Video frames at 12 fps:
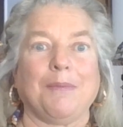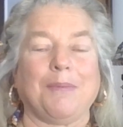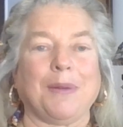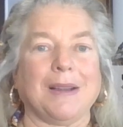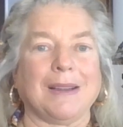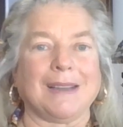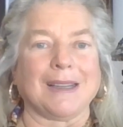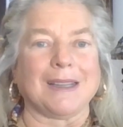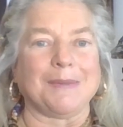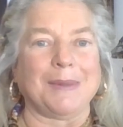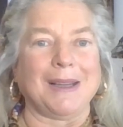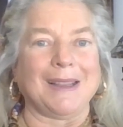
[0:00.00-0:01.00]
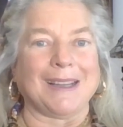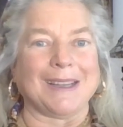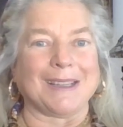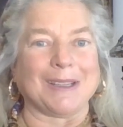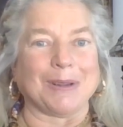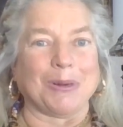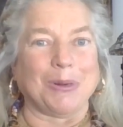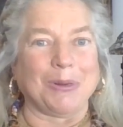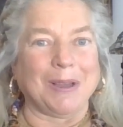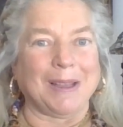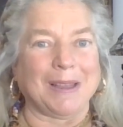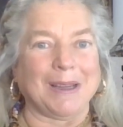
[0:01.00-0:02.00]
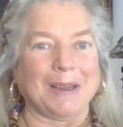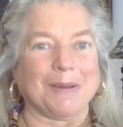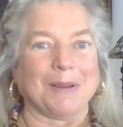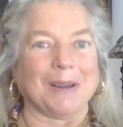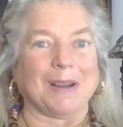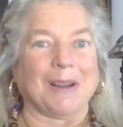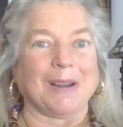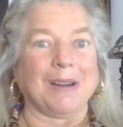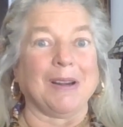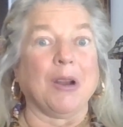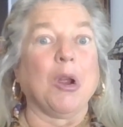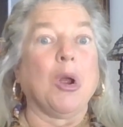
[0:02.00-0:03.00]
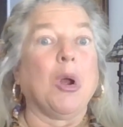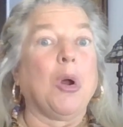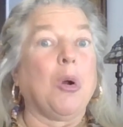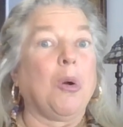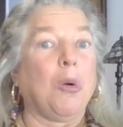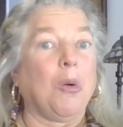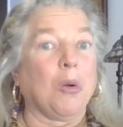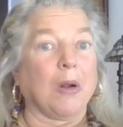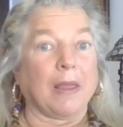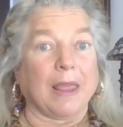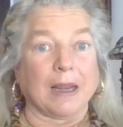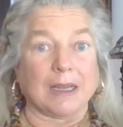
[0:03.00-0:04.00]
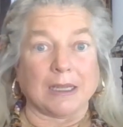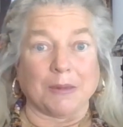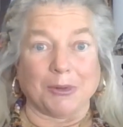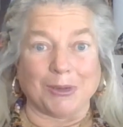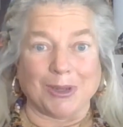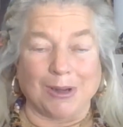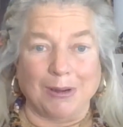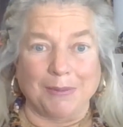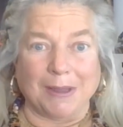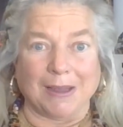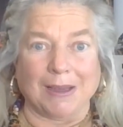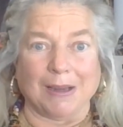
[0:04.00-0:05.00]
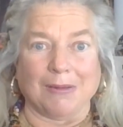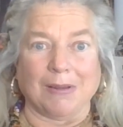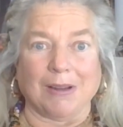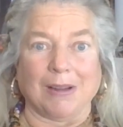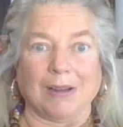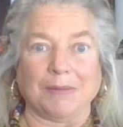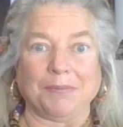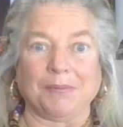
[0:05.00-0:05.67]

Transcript: But it doesn't mean that it's the only thing going on or that it's the most common thing going on.